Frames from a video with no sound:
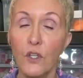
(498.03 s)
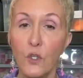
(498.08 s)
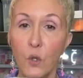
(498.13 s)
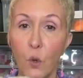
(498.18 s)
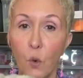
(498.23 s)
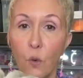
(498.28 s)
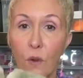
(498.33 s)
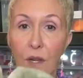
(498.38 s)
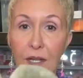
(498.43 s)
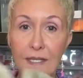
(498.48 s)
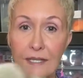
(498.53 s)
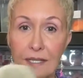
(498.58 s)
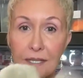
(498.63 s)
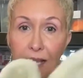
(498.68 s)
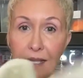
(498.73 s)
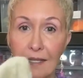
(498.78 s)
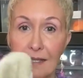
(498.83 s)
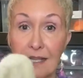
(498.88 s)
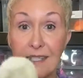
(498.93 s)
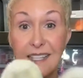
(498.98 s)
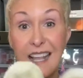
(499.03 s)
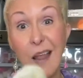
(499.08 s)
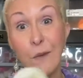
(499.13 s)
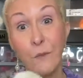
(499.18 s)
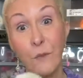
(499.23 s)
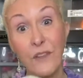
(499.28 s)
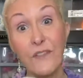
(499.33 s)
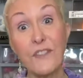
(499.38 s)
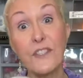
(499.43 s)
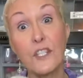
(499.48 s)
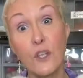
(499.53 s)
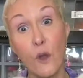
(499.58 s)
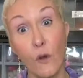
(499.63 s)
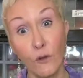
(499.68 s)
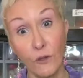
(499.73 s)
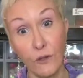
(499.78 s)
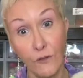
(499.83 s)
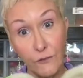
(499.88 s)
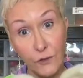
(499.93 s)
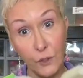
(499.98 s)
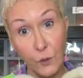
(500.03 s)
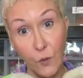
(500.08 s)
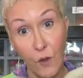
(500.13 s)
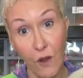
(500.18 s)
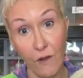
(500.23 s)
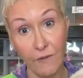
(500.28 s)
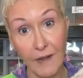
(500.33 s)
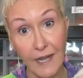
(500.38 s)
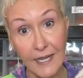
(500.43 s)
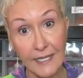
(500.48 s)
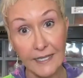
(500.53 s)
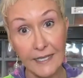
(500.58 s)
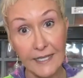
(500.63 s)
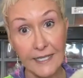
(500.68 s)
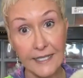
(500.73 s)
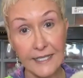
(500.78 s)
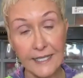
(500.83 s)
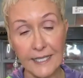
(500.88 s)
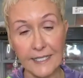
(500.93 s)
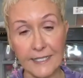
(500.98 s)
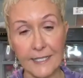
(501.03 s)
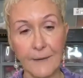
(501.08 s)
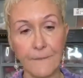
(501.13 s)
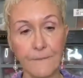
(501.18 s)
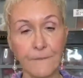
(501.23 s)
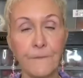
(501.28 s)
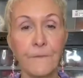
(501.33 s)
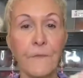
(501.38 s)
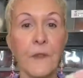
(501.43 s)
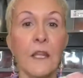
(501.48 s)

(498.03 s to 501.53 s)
toys like this, and we've sold a few already this season.